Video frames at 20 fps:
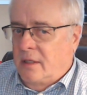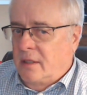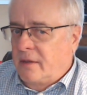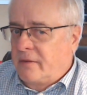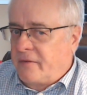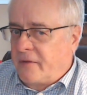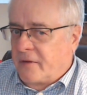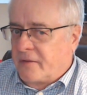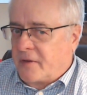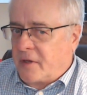
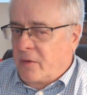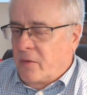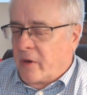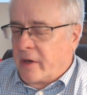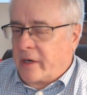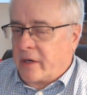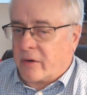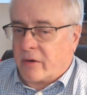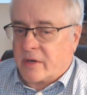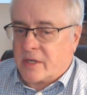51
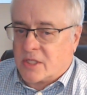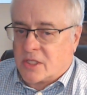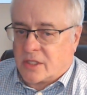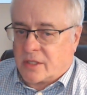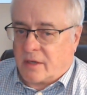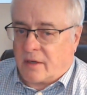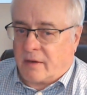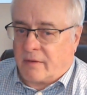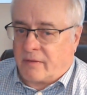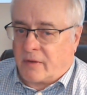degrees
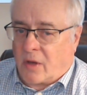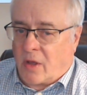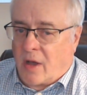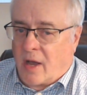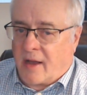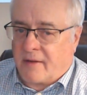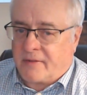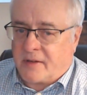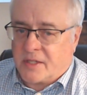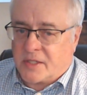of
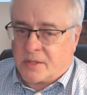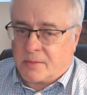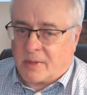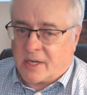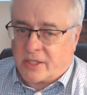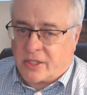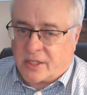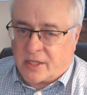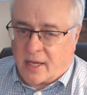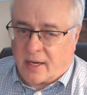loft as
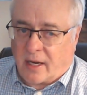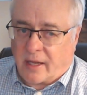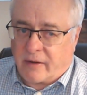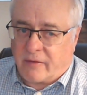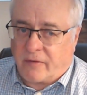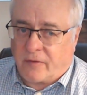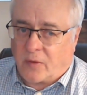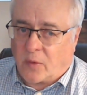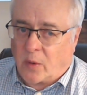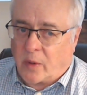much as I like
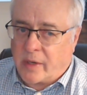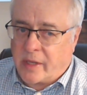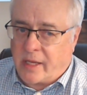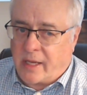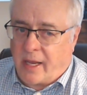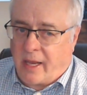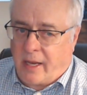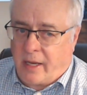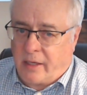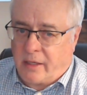
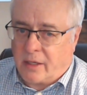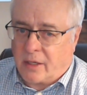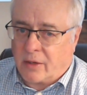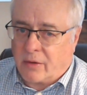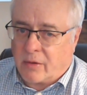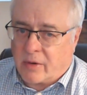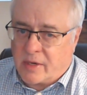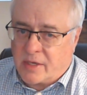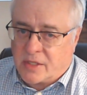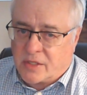48
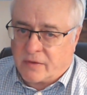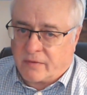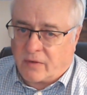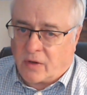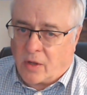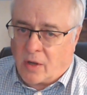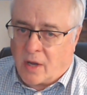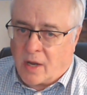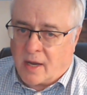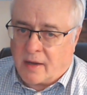degrees of
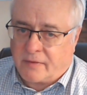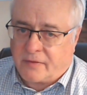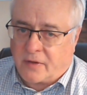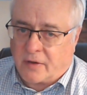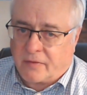loft